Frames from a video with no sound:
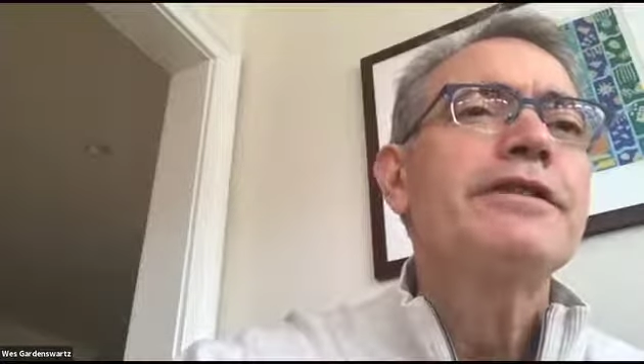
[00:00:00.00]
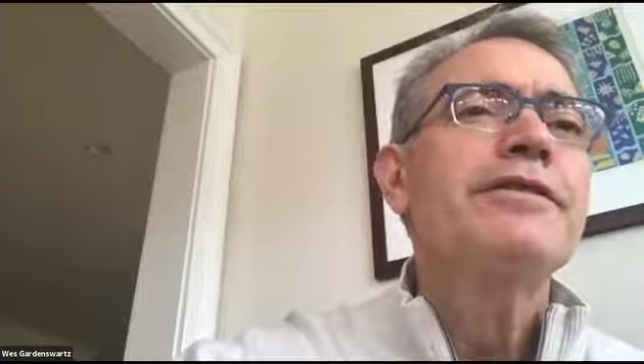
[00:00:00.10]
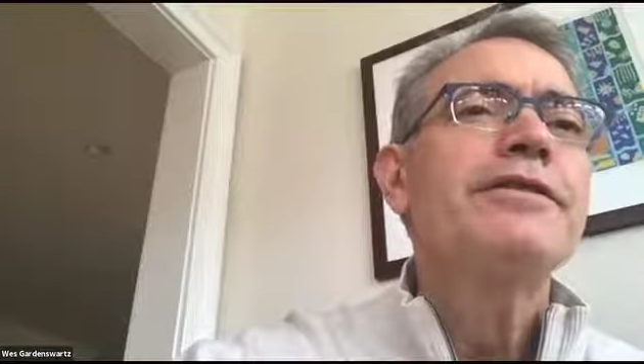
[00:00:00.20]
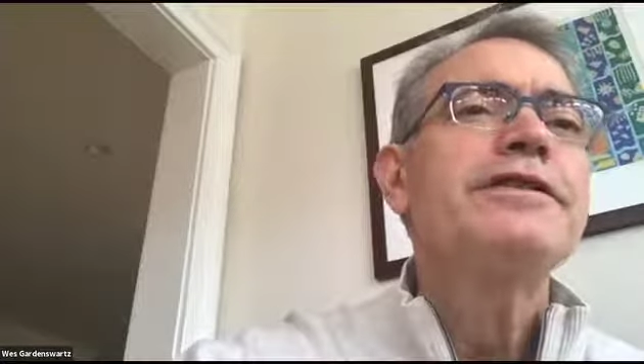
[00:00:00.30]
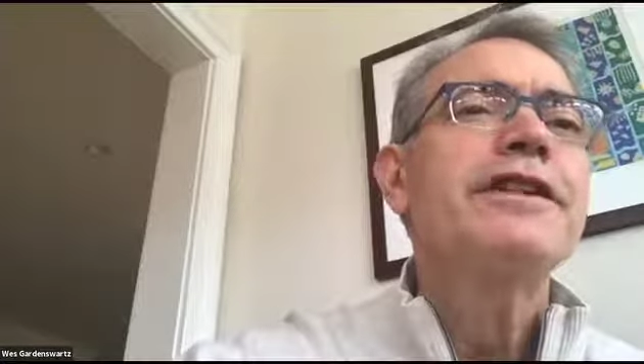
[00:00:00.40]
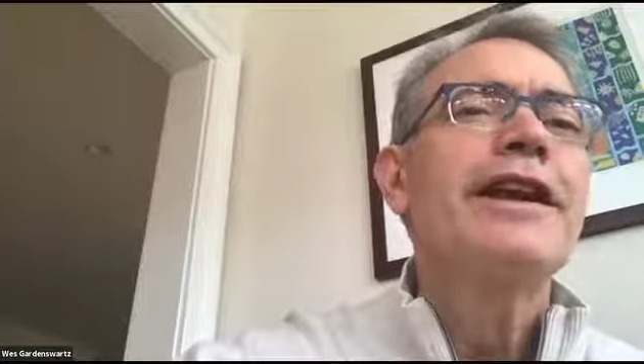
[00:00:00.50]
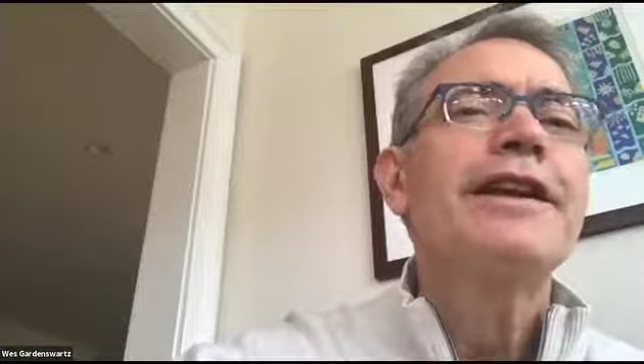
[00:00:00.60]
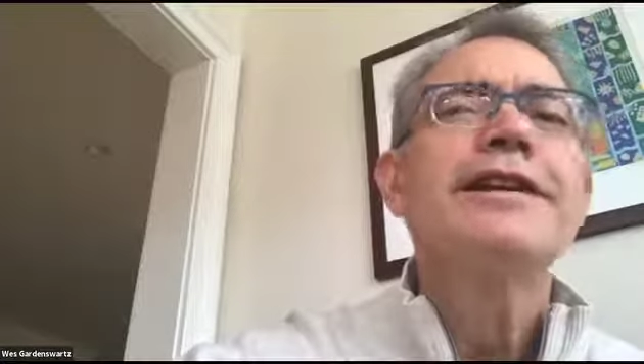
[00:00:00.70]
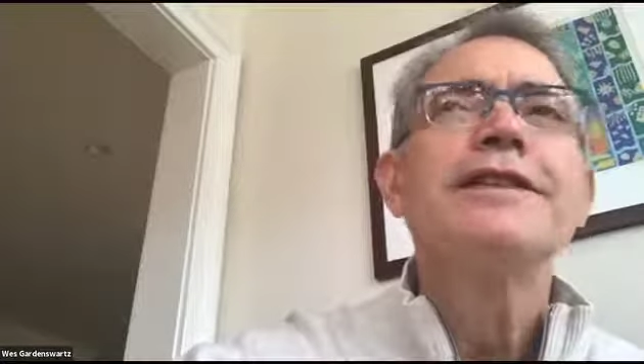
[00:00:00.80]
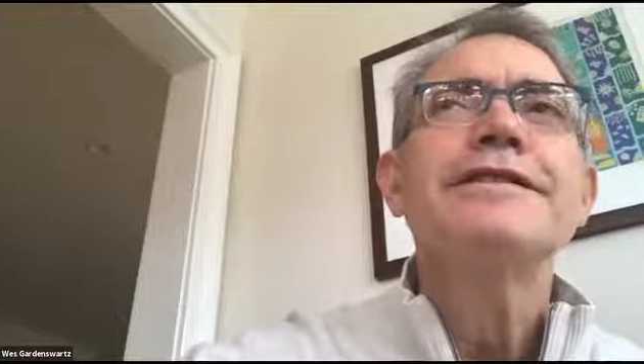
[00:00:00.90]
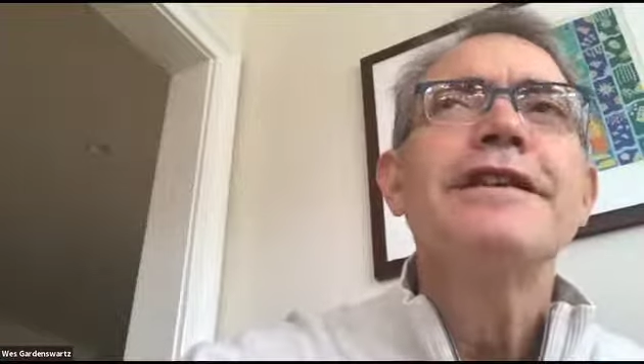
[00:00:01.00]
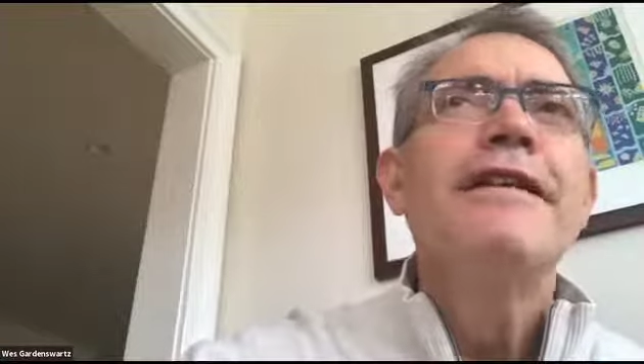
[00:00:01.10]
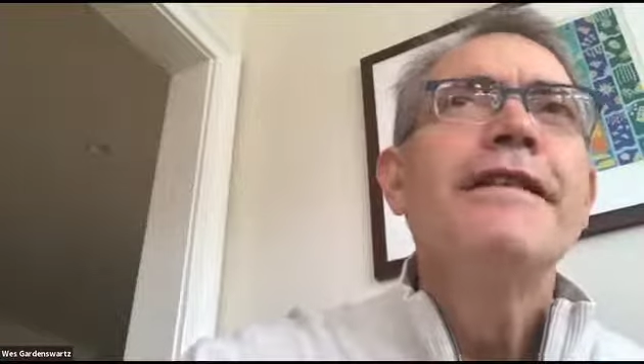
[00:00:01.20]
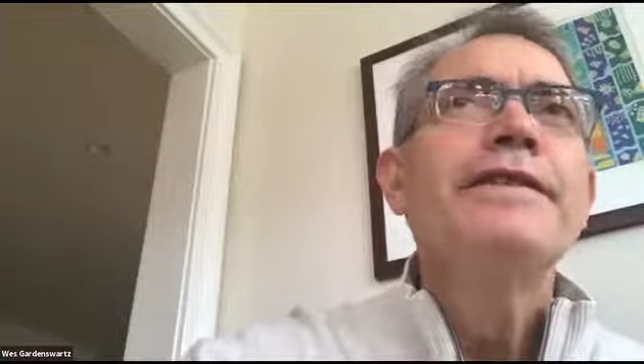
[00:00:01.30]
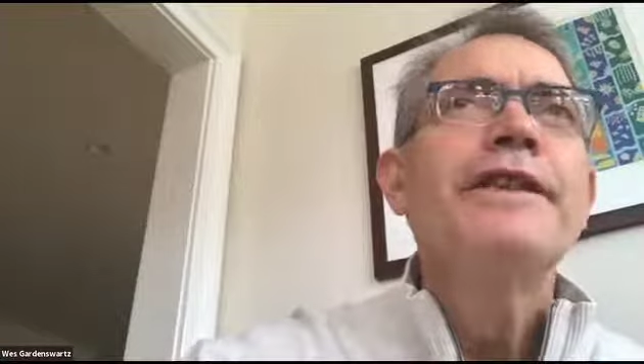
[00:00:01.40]
The first line is
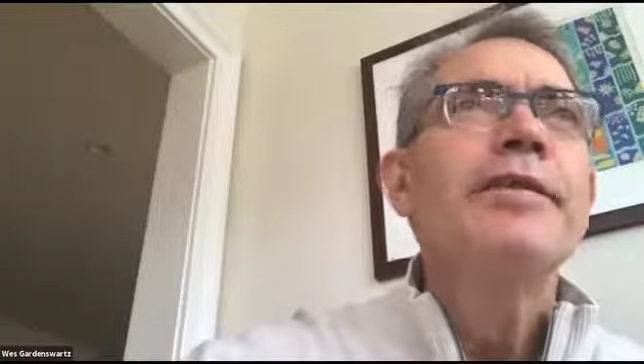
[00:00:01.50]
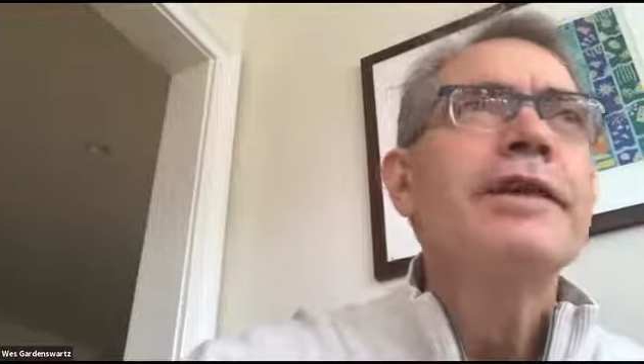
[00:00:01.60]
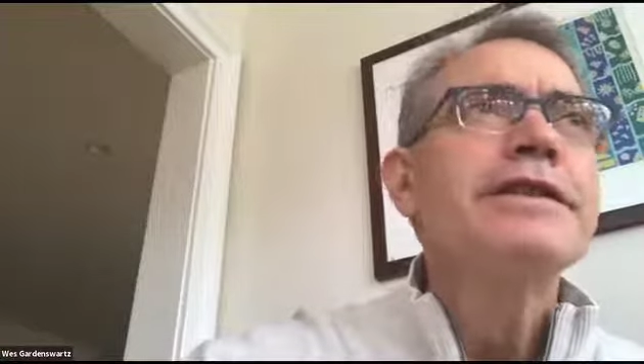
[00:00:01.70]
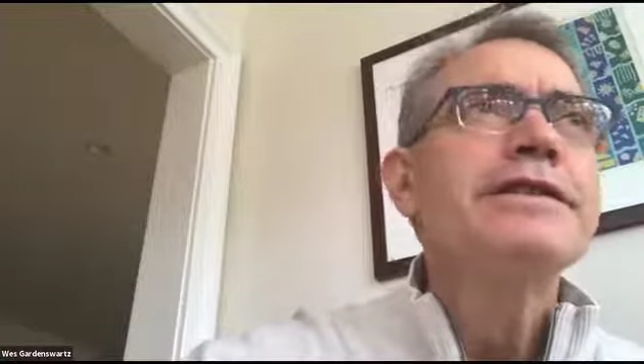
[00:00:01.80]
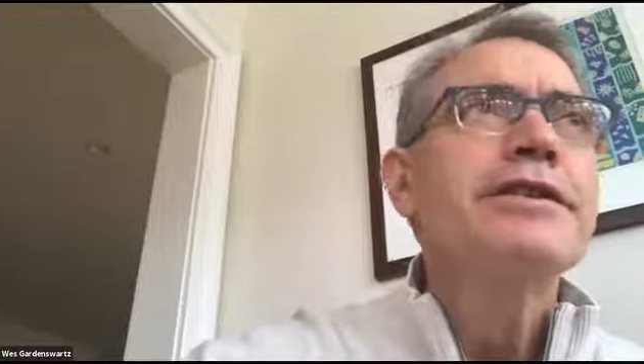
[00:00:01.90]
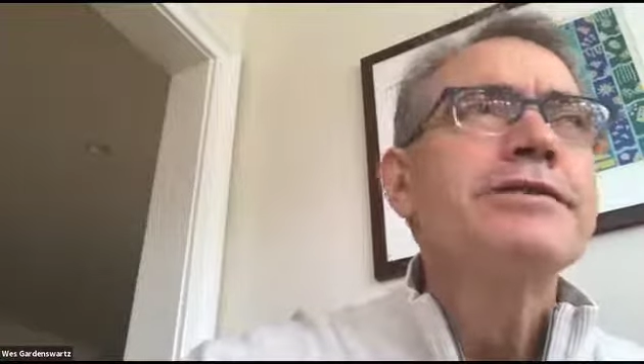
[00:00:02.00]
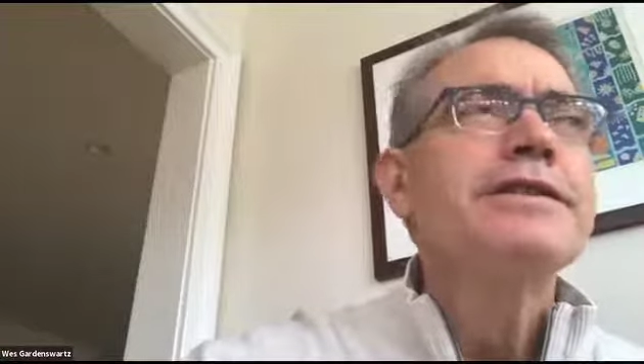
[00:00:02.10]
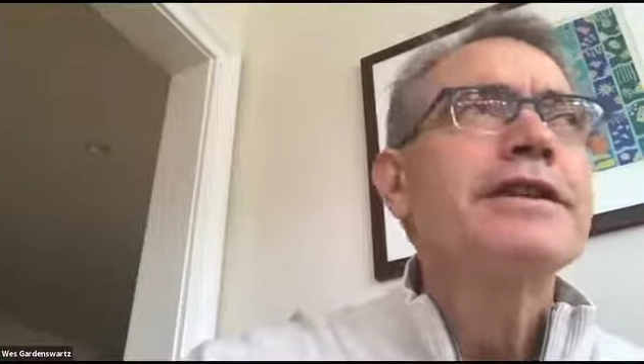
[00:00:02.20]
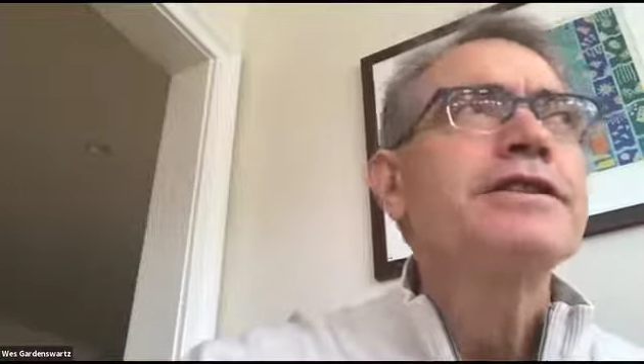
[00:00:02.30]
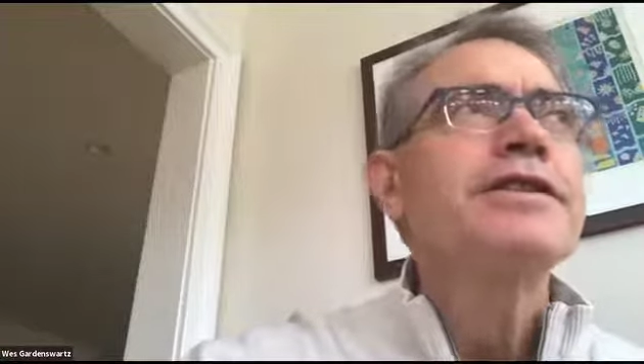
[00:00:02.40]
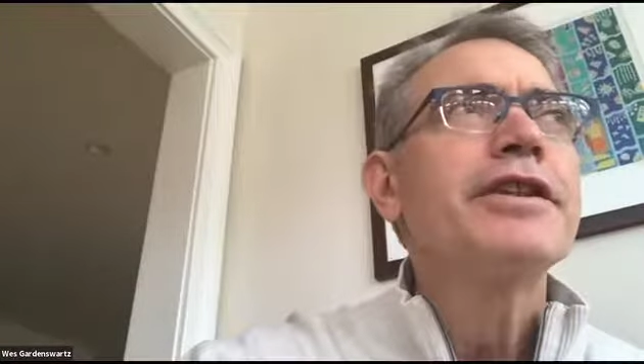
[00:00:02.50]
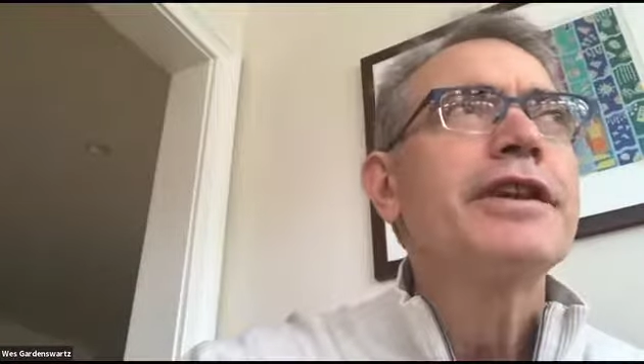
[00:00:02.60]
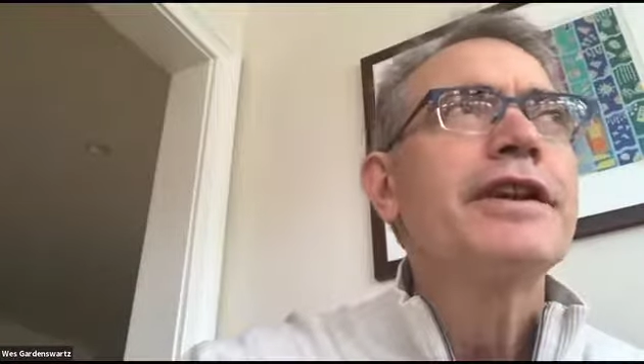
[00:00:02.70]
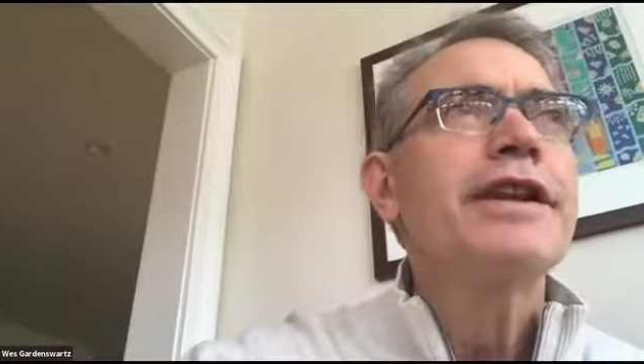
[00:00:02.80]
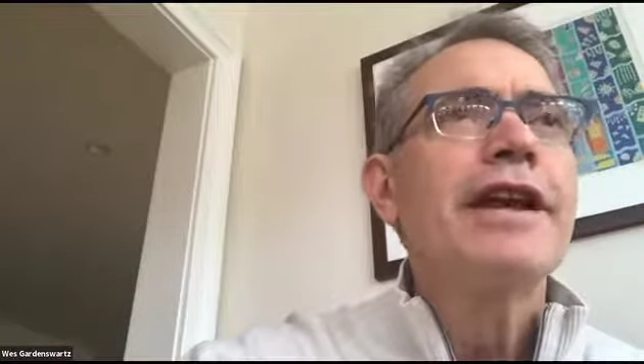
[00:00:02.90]
There is no such
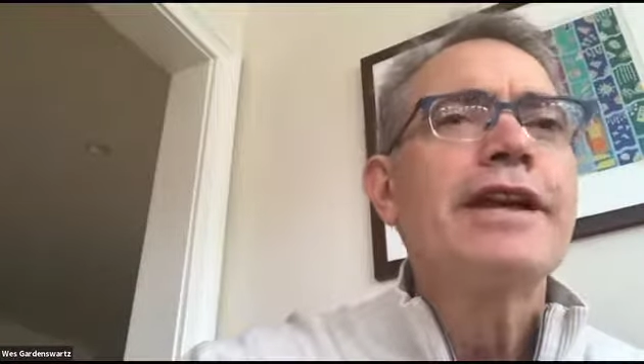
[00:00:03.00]
thing